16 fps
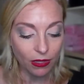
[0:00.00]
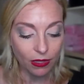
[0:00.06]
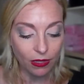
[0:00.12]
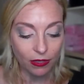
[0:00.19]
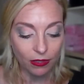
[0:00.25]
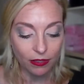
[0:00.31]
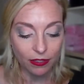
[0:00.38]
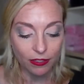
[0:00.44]

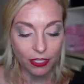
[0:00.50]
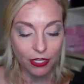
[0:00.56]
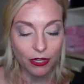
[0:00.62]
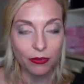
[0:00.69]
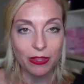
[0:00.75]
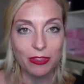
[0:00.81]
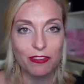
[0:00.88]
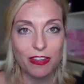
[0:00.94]
you know,
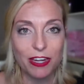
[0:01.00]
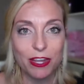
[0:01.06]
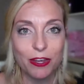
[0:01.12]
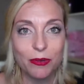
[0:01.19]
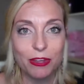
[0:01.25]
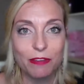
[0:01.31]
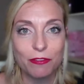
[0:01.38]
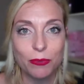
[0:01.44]
in the
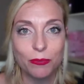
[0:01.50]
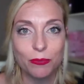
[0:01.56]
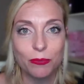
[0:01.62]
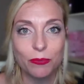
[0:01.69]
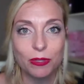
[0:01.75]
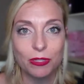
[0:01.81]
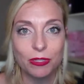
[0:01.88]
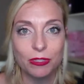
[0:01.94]
video, if it
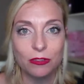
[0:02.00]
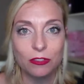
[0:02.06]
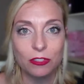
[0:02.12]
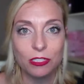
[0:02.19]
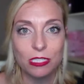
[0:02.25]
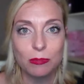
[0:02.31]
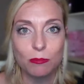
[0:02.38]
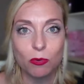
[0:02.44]
really
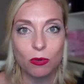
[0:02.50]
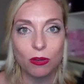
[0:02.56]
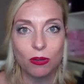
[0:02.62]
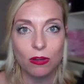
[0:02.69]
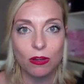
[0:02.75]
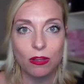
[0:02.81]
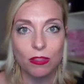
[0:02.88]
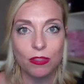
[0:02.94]
looks
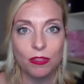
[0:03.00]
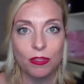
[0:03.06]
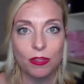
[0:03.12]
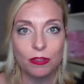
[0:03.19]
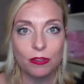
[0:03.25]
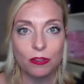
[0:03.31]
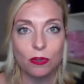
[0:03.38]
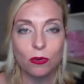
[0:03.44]
more on
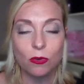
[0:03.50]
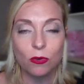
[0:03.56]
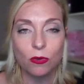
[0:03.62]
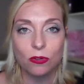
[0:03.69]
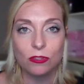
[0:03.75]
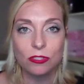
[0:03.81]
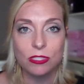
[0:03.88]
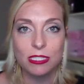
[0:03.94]
the
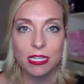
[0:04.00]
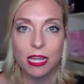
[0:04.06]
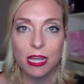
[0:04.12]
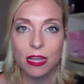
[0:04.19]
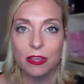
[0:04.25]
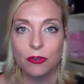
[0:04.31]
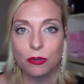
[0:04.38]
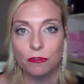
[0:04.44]
coral
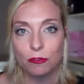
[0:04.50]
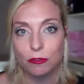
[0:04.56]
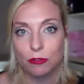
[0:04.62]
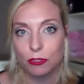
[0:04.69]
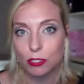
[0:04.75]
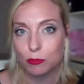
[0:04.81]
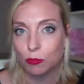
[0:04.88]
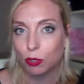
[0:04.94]
side or if it
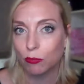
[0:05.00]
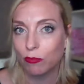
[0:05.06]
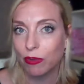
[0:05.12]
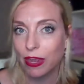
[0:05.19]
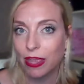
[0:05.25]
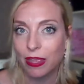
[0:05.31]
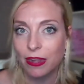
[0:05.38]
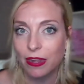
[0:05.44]
looks more
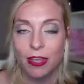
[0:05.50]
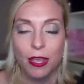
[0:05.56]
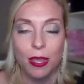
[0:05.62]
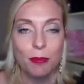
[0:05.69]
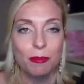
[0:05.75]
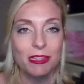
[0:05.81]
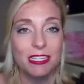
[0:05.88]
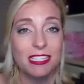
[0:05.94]
red,
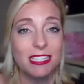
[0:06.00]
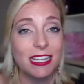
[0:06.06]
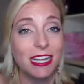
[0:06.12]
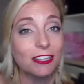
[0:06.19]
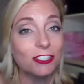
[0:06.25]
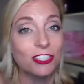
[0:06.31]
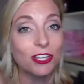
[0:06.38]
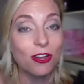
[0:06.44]
but this is
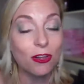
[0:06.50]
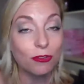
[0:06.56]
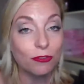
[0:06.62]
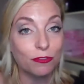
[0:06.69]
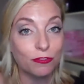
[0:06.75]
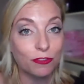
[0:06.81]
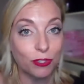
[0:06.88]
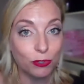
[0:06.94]
actually
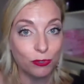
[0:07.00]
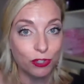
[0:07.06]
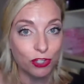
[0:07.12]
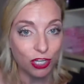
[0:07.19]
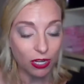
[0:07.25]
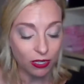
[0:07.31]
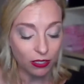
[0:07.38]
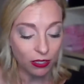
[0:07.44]
called
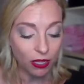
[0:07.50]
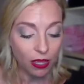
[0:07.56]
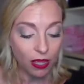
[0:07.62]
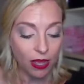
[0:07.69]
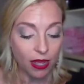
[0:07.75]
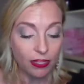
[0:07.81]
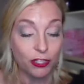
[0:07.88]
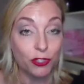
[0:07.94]
fuchsia
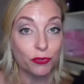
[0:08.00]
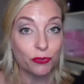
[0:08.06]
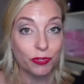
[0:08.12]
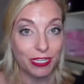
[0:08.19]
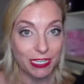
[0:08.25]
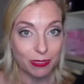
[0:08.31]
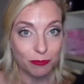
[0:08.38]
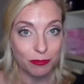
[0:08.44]

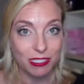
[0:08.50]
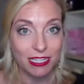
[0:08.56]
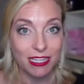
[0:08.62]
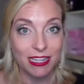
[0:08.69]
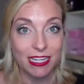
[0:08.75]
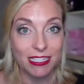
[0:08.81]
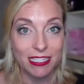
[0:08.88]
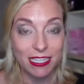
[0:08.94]
dreams.
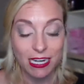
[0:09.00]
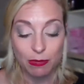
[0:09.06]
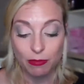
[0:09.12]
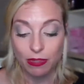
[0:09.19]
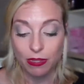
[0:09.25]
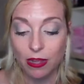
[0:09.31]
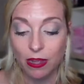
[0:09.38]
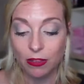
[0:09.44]
That's the name
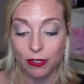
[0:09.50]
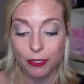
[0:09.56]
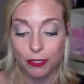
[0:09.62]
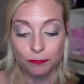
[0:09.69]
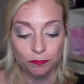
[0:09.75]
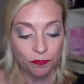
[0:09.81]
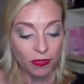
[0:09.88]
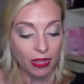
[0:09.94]

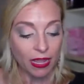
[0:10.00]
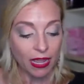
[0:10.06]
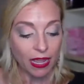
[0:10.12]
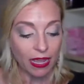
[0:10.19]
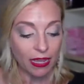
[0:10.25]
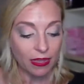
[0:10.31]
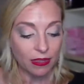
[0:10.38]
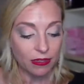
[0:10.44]
color.
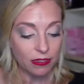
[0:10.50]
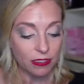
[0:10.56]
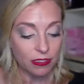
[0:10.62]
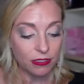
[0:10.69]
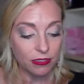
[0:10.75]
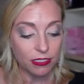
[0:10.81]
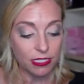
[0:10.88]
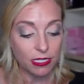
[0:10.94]

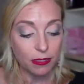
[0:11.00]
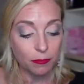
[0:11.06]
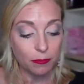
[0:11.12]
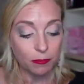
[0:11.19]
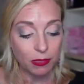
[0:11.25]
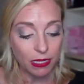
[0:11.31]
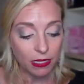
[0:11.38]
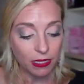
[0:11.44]
And to
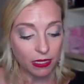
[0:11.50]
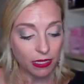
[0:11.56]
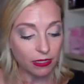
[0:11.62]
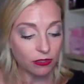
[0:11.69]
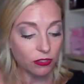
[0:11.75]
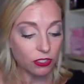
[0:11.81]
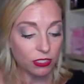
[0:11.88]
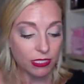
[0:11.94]
me,
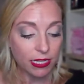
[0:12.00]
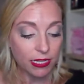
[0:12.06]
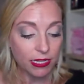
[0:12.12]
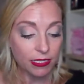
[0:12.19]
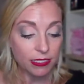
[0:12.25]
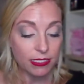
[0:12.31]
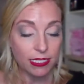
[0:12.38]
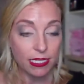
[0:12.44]
it looks like
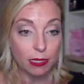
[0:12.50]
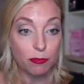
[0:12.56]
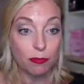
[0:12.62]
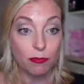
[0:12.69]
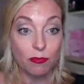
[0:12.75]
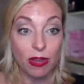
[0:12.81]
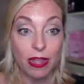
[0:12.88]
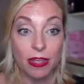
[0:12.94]
a deep
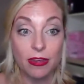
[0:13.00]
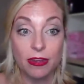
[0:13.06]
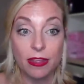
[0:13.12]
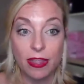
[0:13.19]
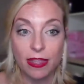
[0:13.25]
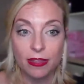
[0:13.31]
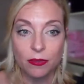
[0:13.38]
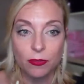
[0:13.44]
red.
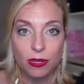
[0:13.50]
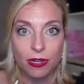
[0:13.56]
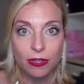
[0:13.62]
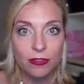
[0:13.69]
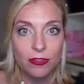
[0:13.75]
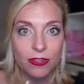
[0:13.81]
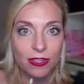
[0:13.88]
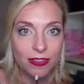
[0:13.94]
And when I
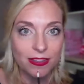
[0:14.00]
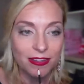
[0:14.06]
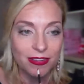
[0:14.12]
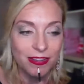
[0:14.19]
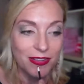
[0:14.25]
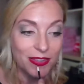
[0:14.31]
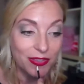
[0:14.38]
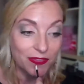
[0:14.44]
look in
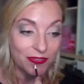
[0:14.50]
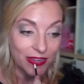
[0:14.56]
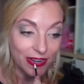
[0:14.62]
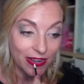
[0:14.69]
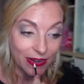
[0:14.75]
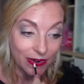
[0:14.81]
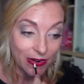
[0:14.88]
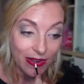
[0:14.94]
the
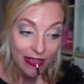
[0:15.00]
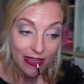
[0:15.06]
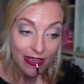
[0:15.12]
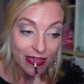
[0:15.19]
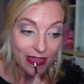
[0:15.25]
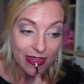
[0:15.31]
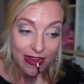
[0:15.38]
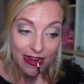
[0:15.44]
video,
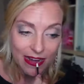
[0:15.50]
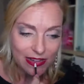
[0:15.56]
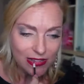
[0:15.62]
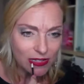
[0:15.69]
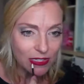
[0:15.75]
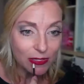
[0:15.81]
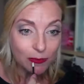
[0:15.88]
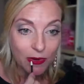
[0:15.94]
it kind of
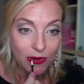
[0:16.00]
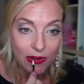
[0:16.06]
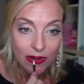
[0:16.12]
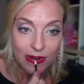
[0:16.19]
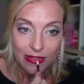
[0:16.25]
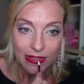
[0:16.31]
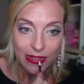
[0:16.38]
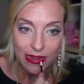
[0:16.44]
looks
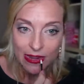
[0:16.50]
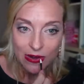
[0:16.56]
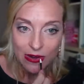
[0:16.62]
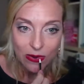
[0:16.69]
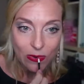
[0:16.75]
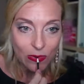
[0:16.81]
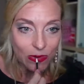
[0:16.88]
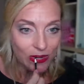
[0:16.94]
more like
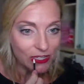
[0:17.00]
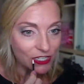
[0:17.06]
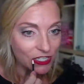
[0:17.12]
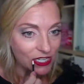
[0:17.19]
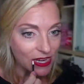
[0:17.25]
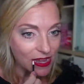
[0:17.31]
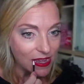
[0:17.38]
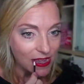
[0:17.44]

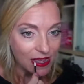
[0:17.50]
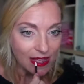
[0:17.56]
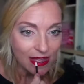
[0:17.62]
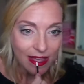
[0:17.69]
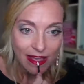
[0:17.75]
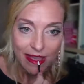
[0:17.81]
orangey,